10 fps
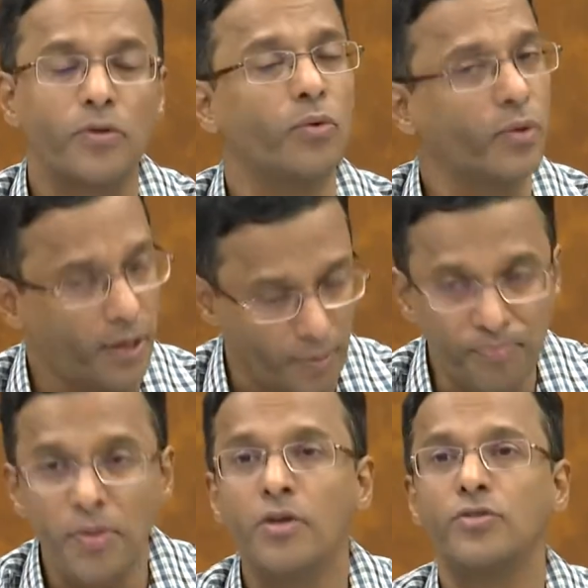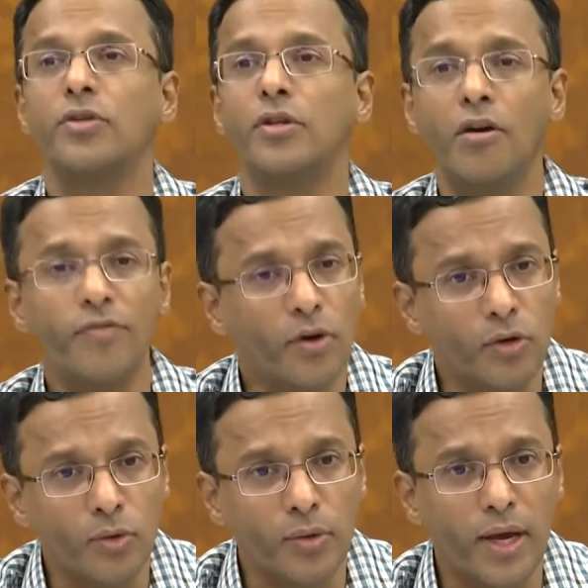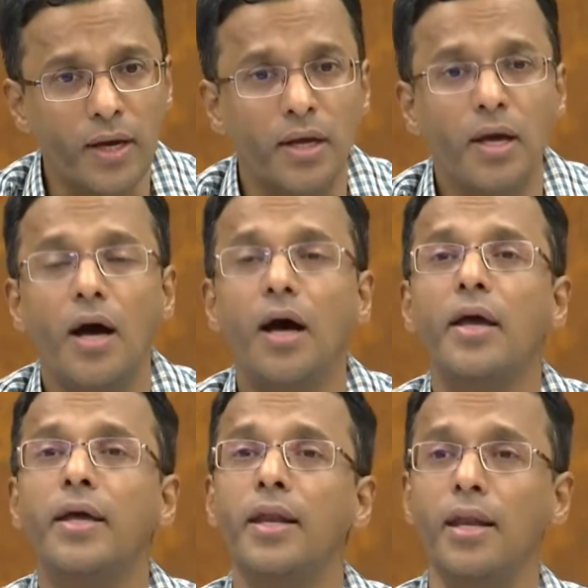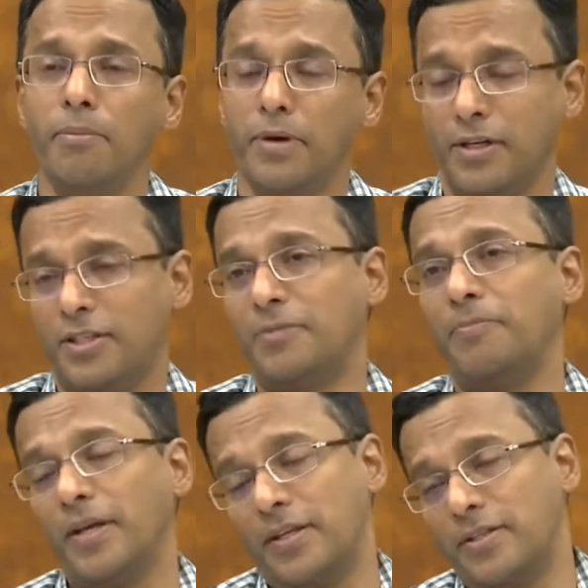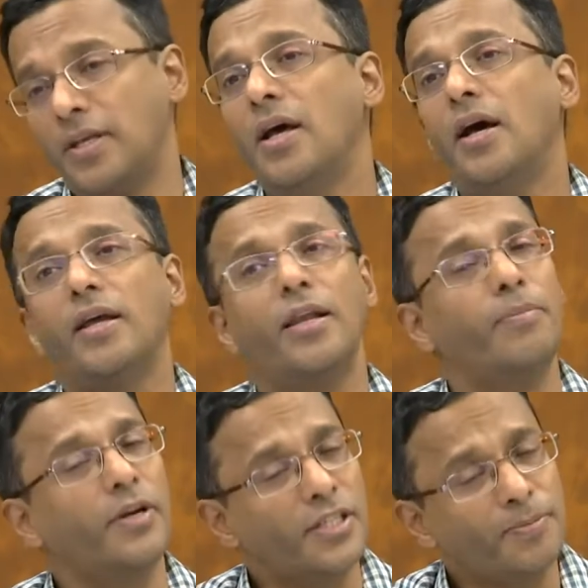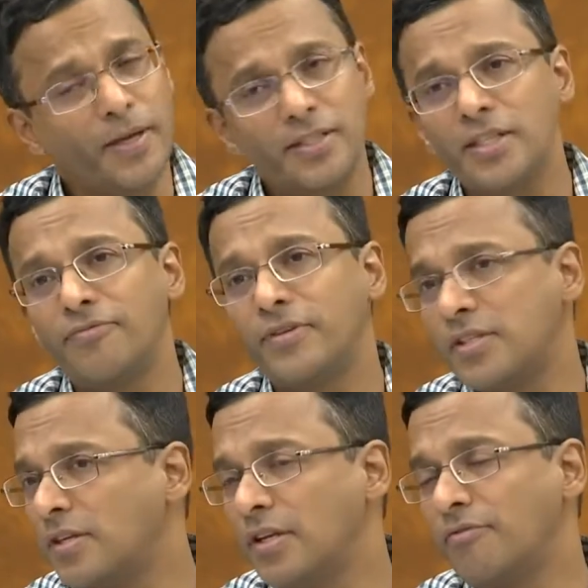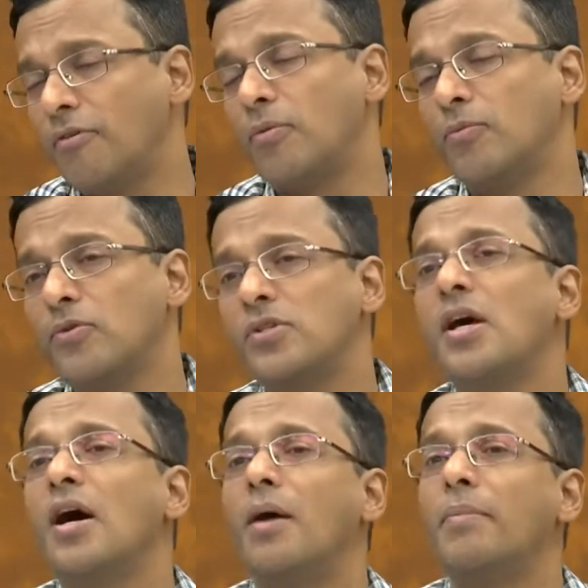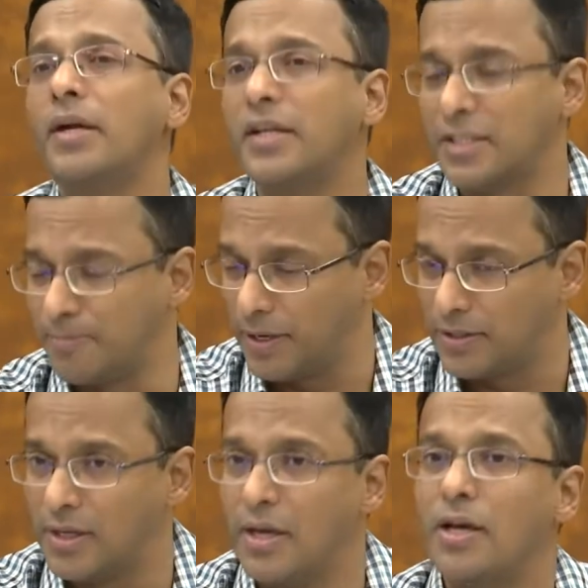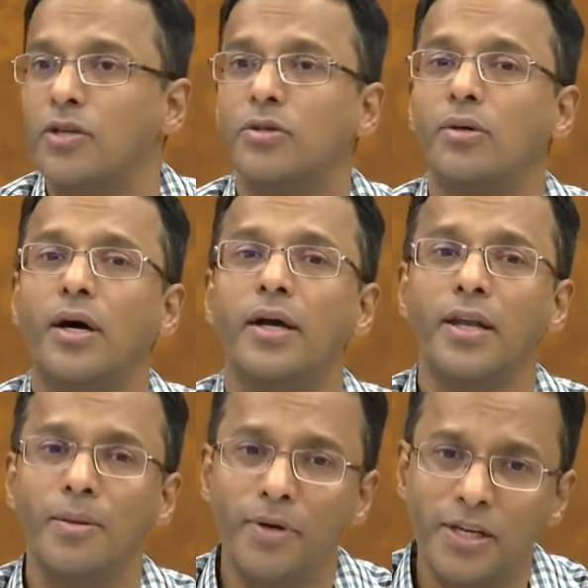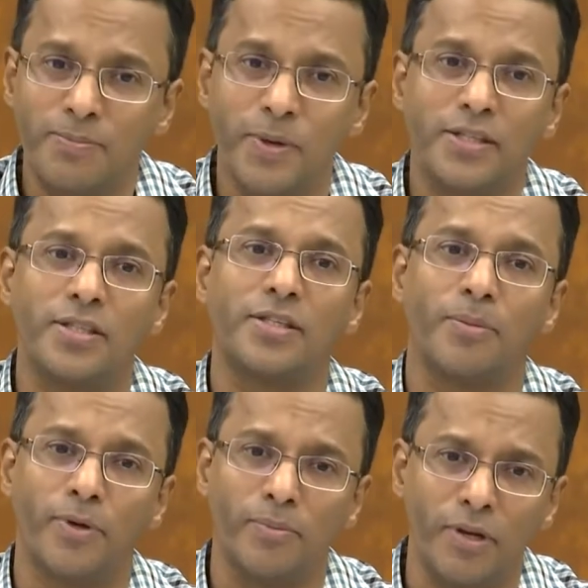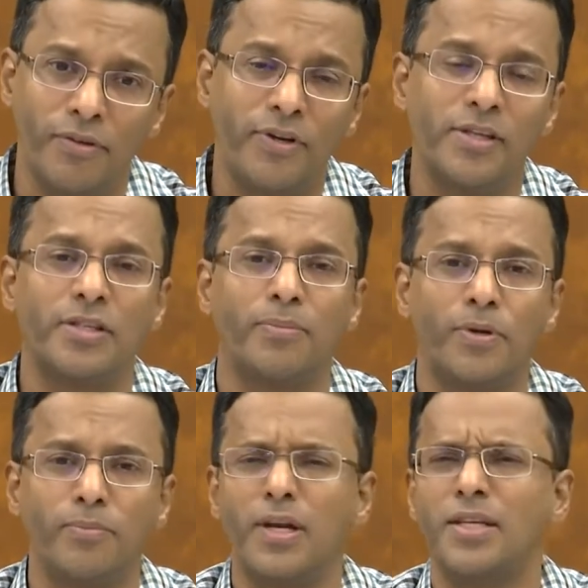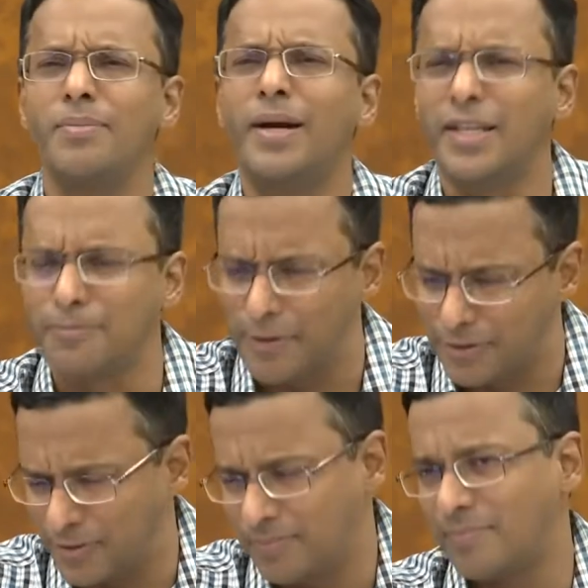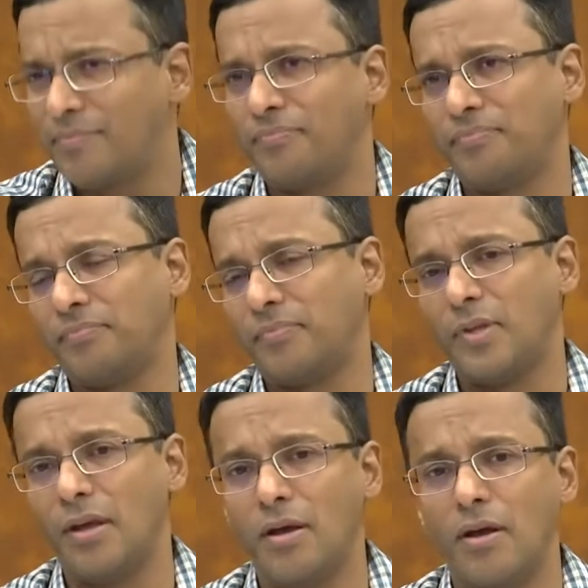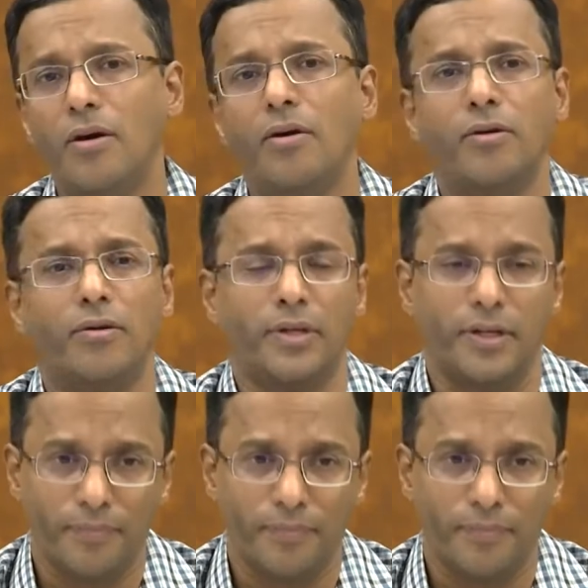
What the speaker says: Okay, so now we are going to look at a Hilbert space. A Hilbert space is first and foremost a metric space. So a Hilbert space is separable if it is separable as a metric space. Alright.